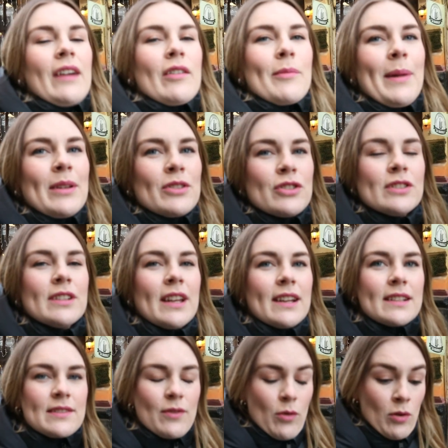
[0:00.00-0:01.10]
I've mentioned that
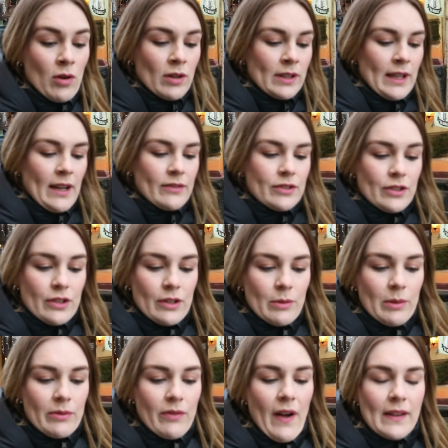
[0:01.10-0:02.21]
it's 4 o'clock in the afternoon and
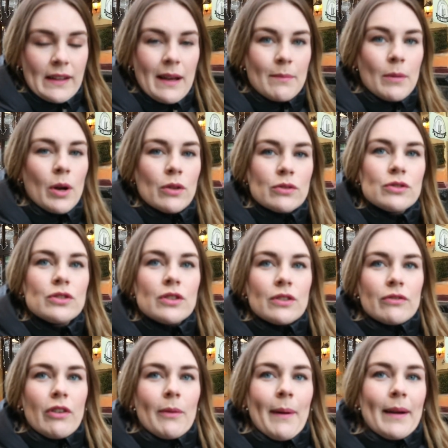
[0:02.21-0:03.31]
we've finally emerged
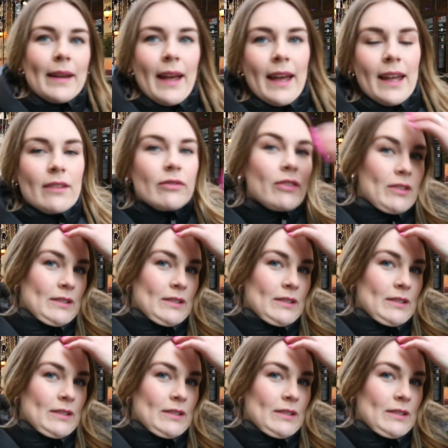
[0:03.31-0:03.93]
from our cave.